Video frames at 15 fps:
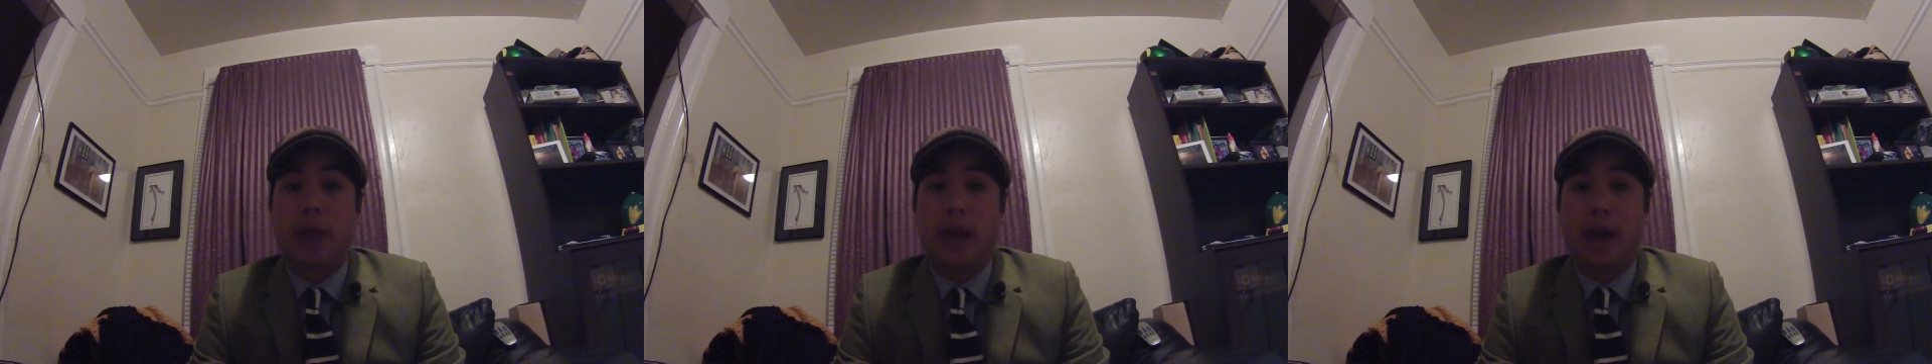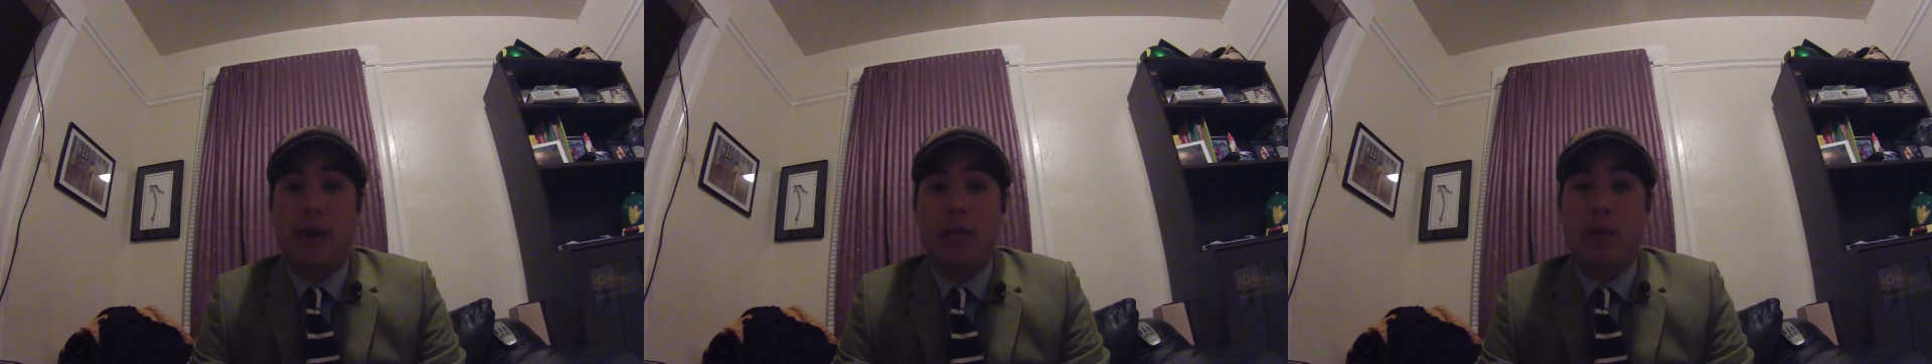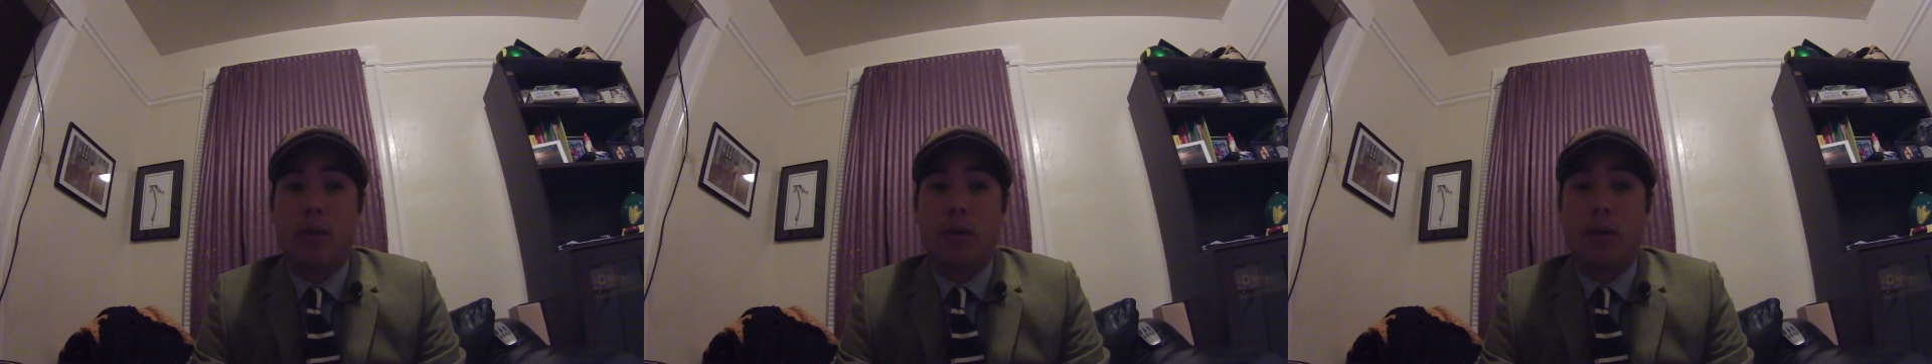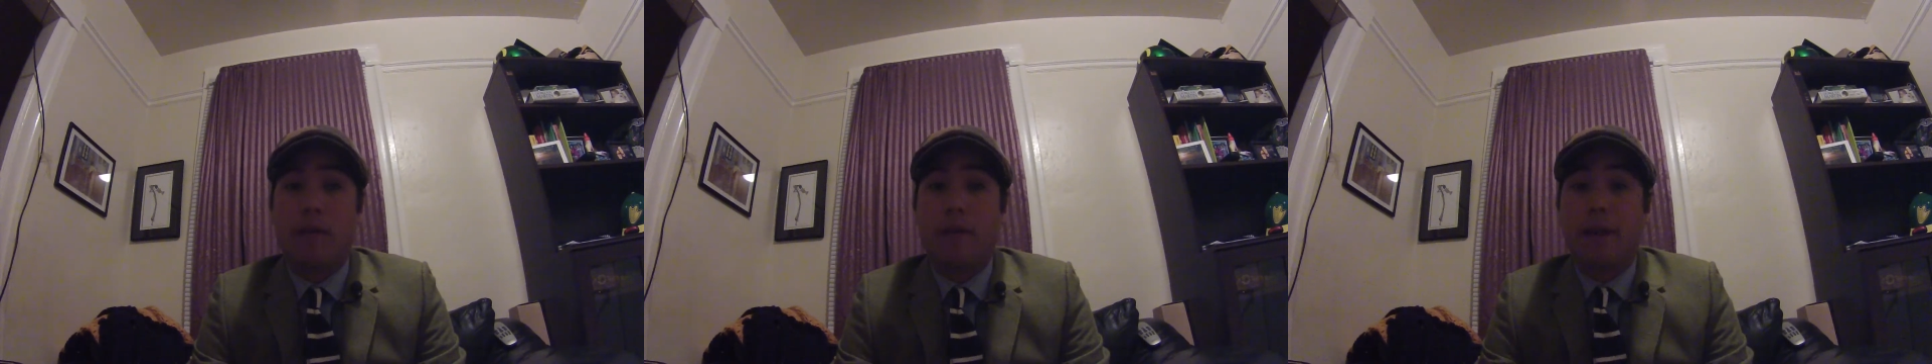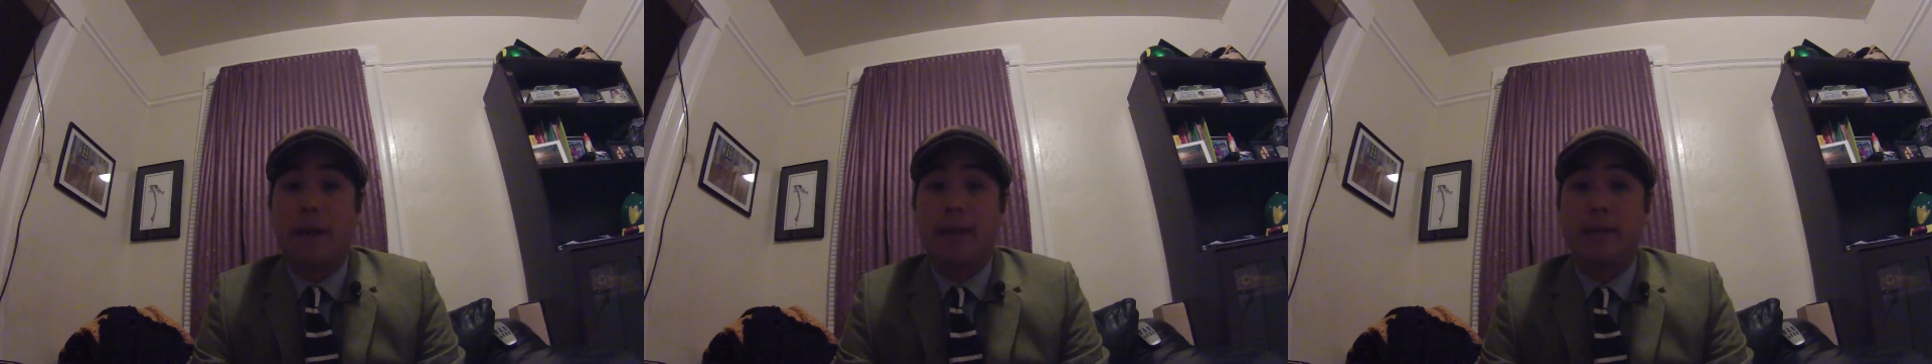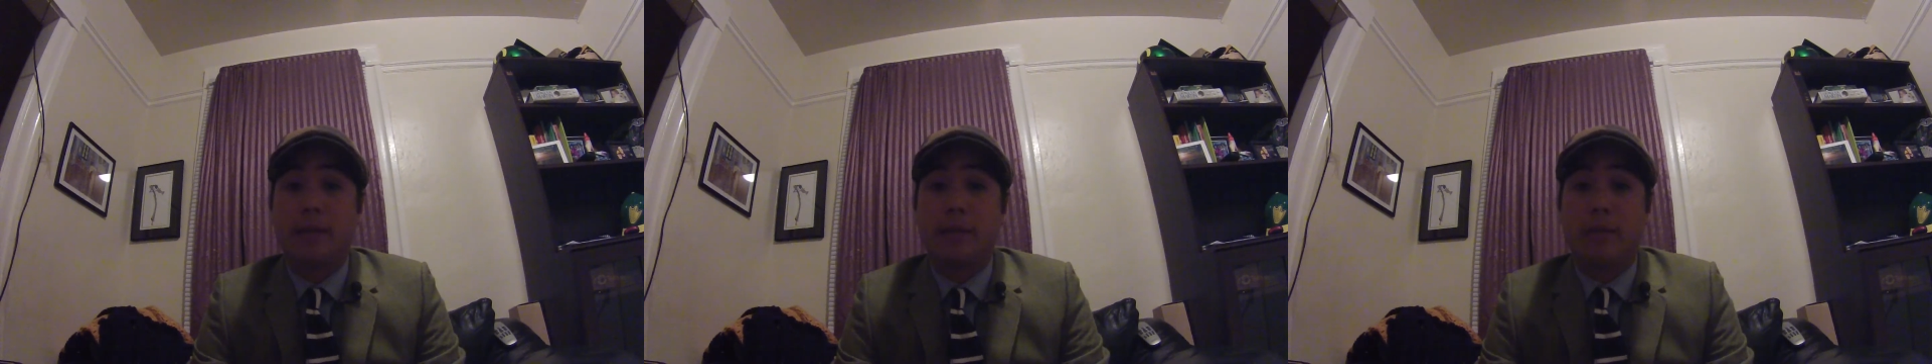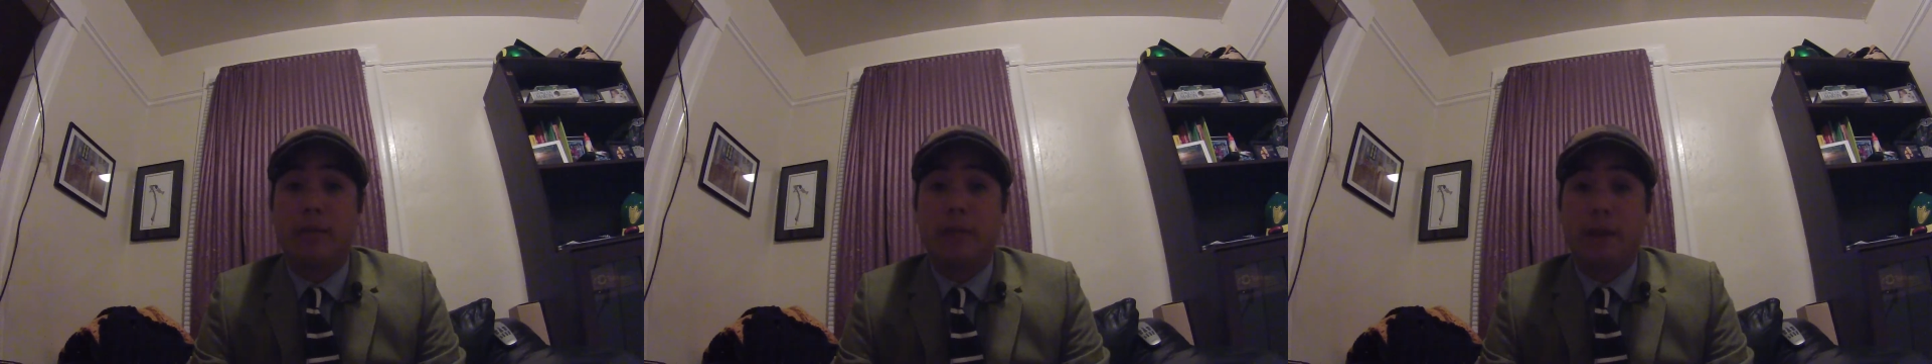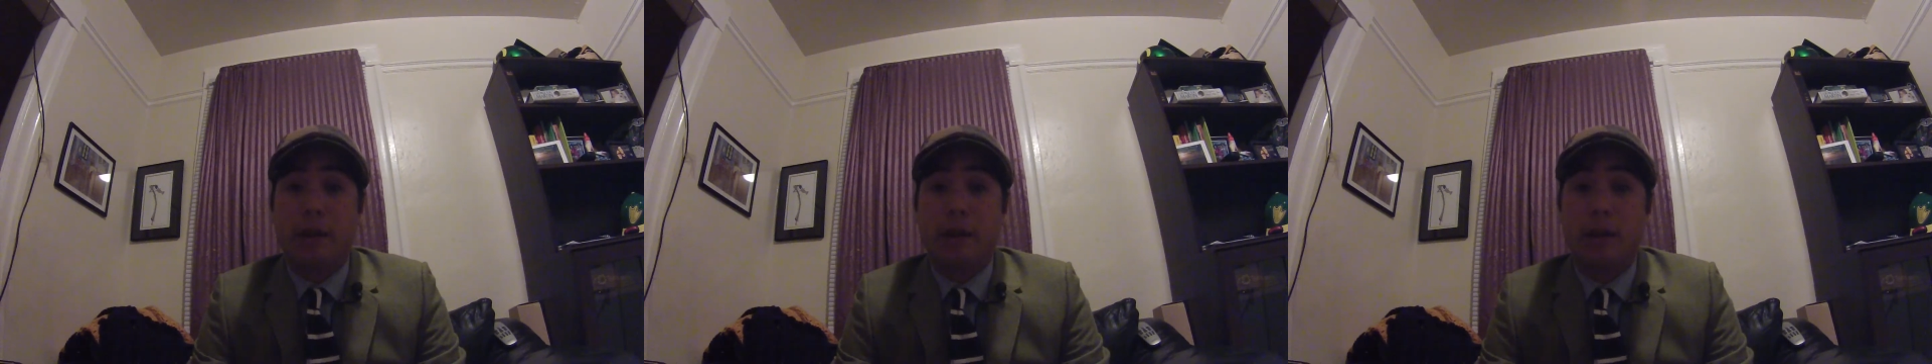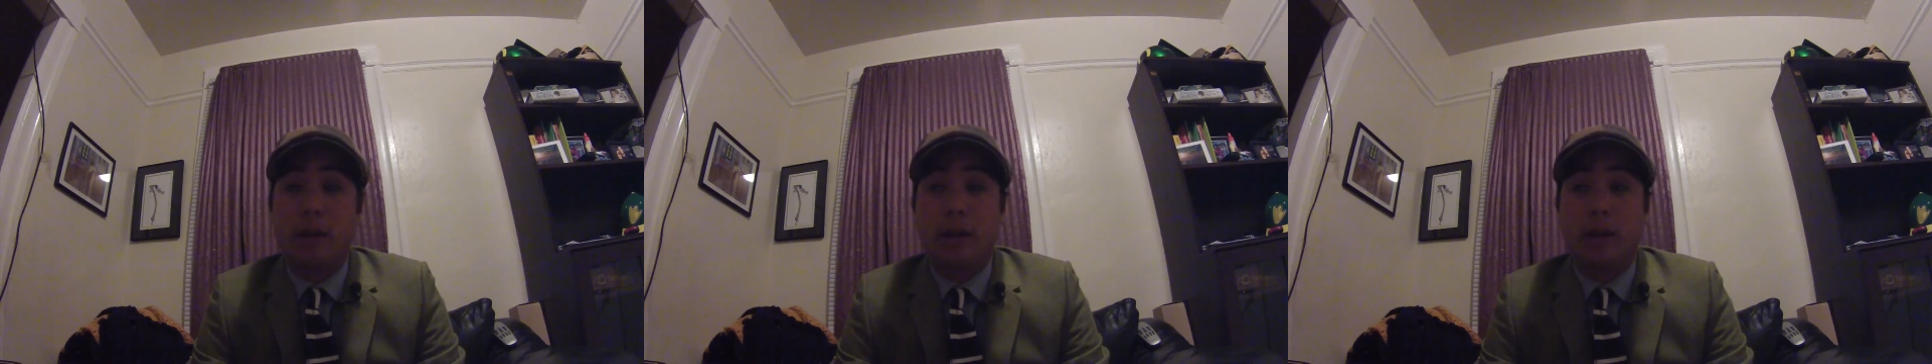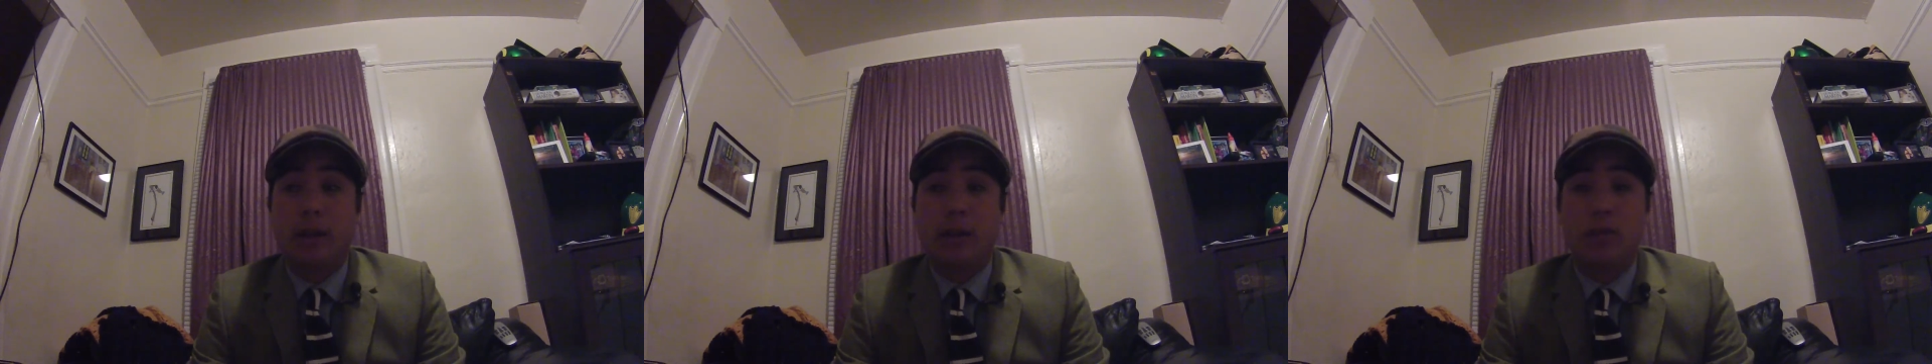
and Oregon fans have been very lucky